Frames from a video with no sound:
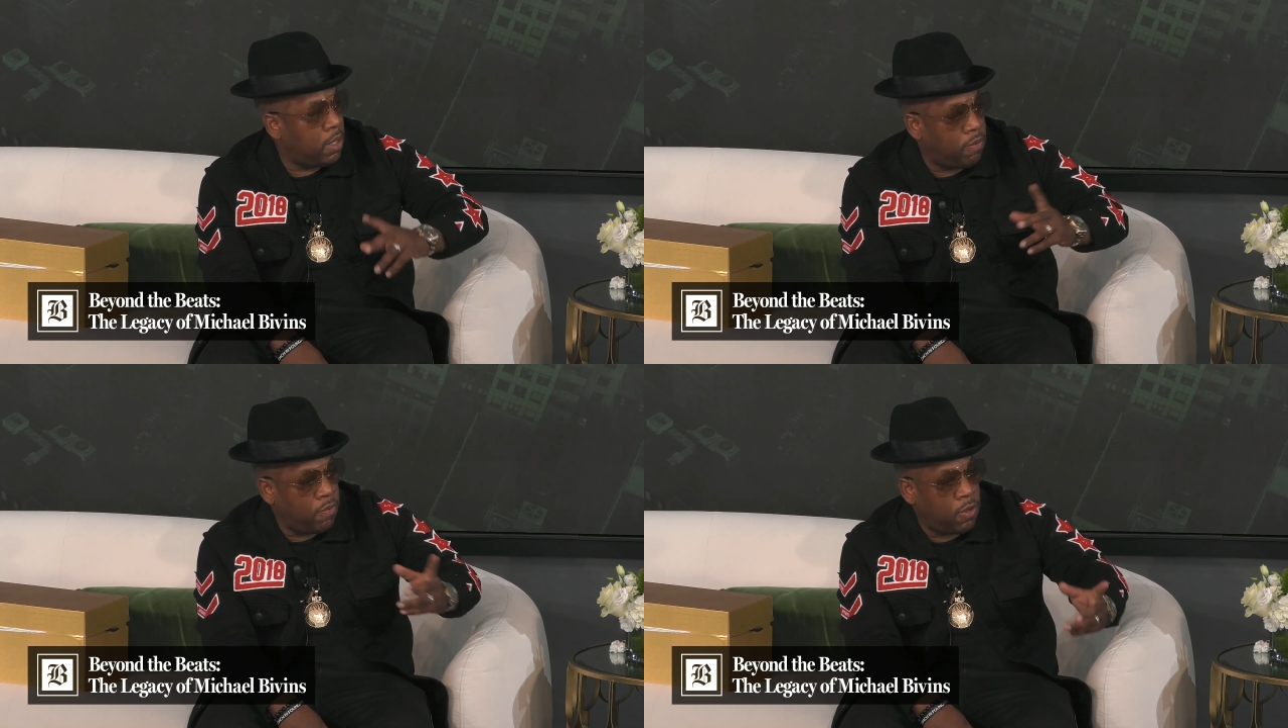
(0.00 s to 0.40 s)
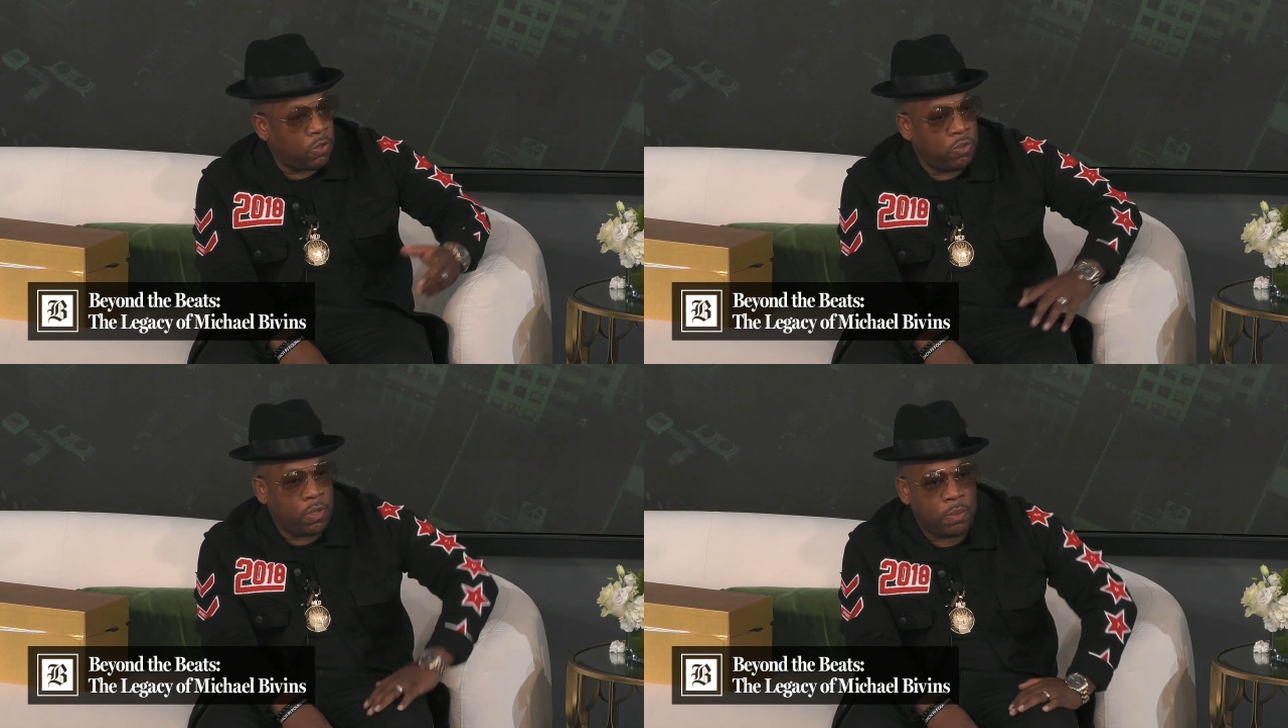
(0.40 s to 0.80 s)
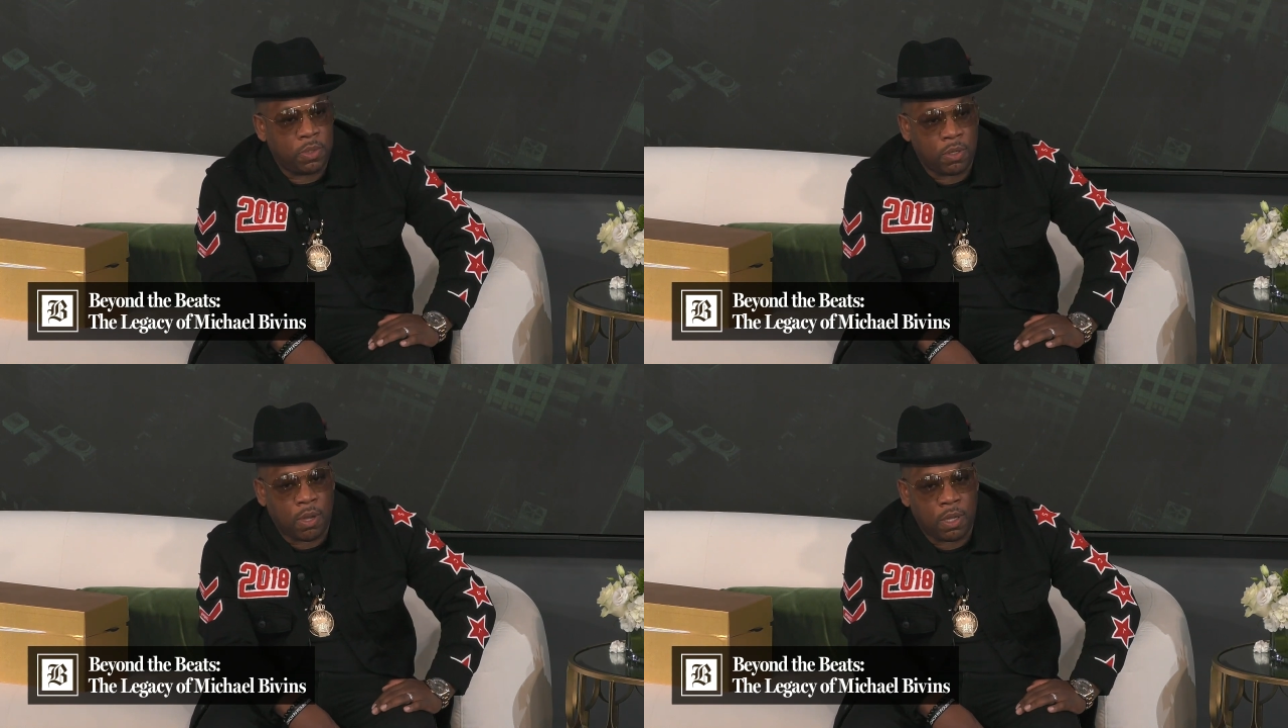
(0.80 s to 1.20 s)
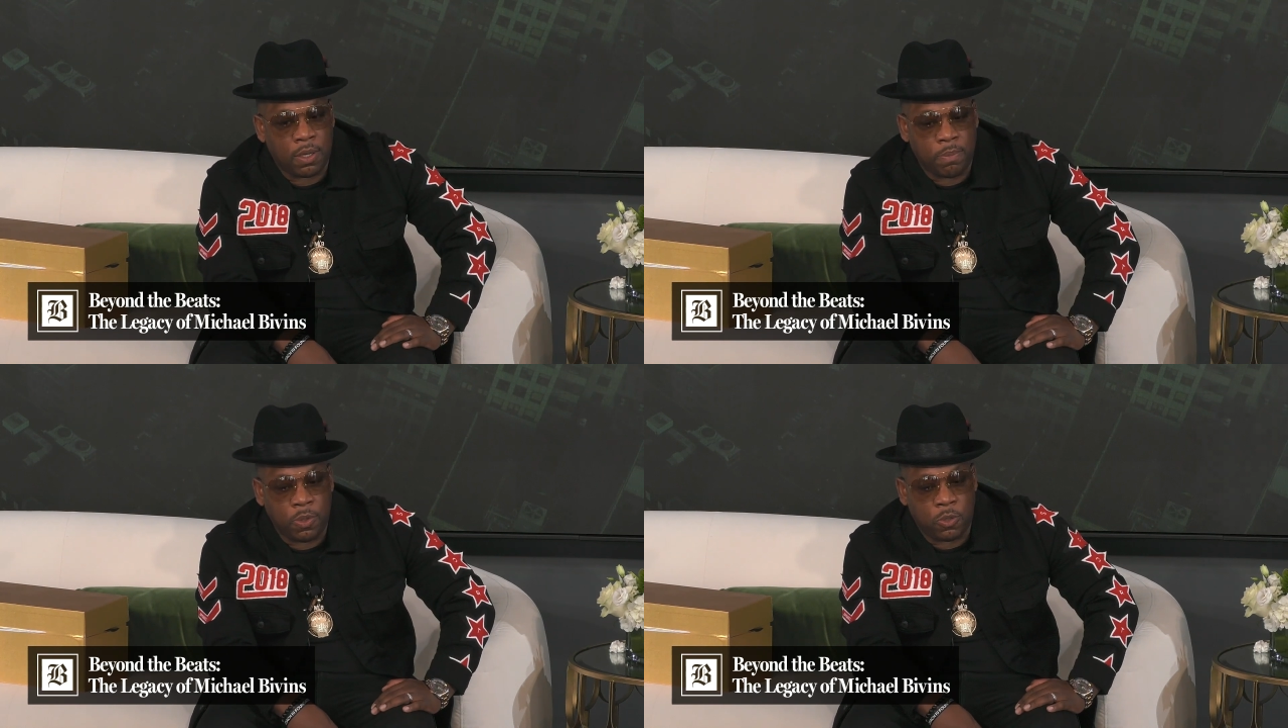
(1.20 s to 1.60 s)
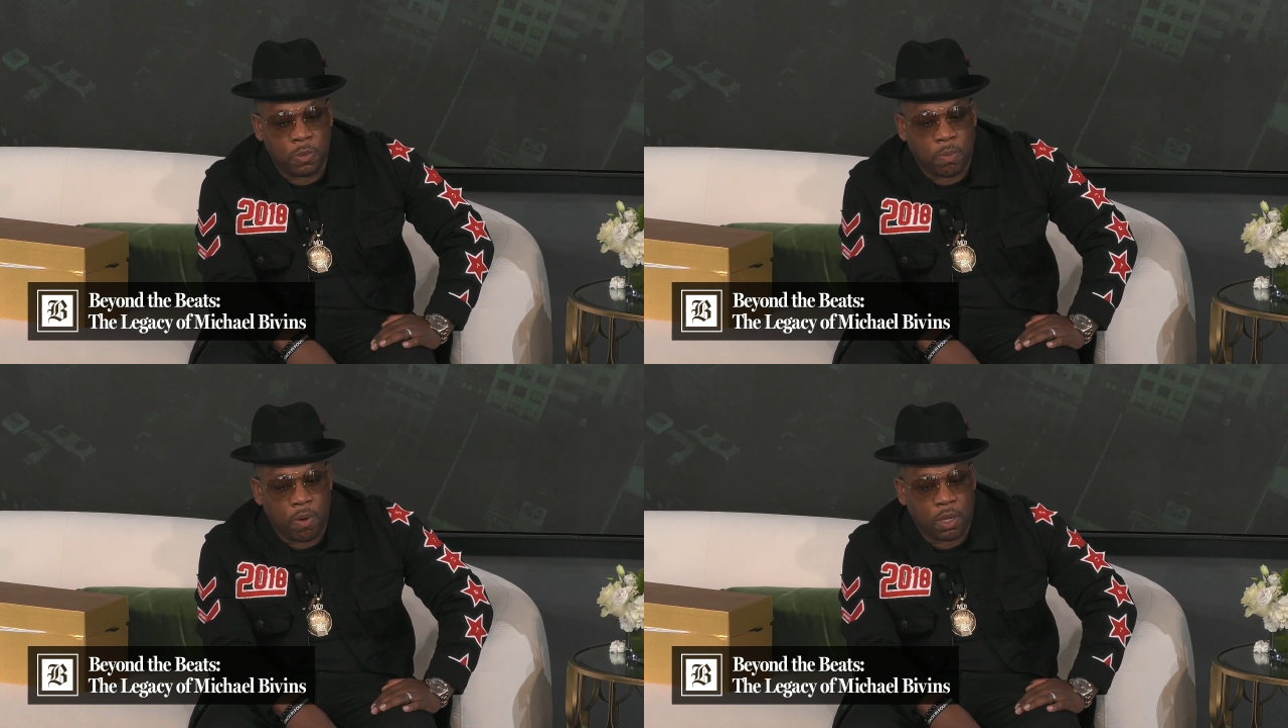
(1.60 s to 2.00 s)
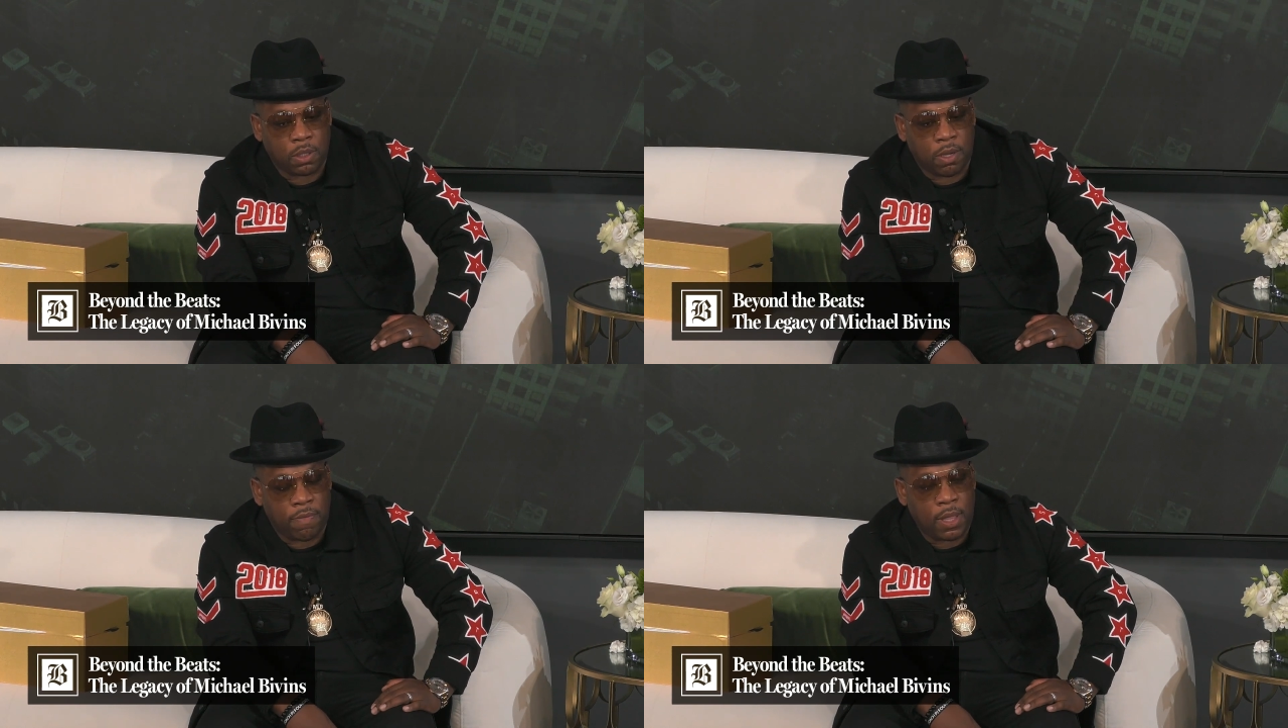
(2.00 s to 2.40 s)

and the field trips and all of the amusement park stuff.